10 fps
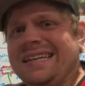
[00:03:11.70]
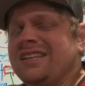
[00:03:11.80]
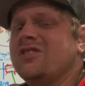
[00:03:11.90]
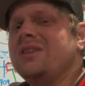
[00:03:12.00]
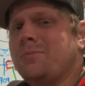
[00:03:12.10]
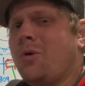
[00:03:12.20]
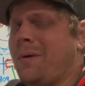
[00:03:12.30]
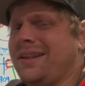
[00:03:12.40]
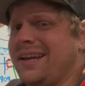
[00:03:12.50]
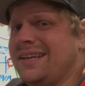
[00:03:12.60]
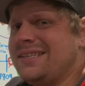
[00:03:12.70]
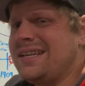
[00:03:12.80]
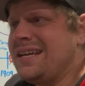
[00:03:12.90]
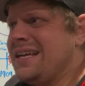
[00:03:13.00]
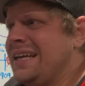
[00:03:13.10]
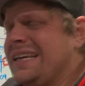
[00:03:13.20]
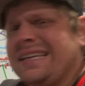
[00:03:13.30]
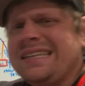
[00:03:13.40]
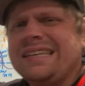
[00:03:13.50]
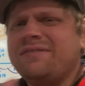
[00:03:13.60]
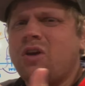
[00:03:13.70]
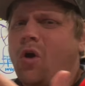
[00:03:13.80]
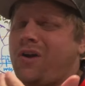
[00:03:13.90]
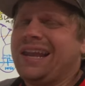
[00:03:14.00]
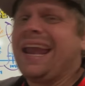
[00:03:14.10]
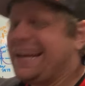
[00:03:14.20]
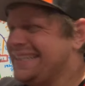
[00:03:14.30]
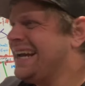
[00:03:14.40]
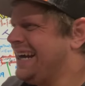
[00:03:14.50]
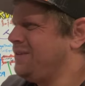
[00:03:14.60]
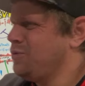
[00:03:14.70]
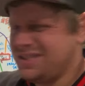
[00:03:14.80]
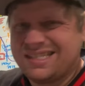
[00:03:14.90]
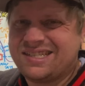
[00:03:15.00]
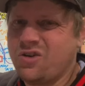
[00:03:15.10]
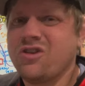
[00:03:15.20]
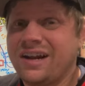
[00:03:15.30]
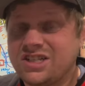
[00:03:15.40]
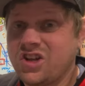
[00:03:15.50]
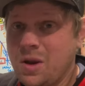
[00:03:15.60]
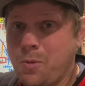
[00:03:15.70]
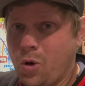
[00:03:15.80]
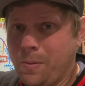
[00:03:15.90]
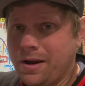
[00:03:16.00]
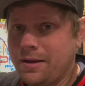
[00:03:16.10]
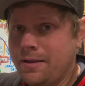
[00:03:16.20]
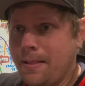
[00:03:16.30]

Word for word: in early Pokemon days, even Arcanine was considered a legendary Pokemon.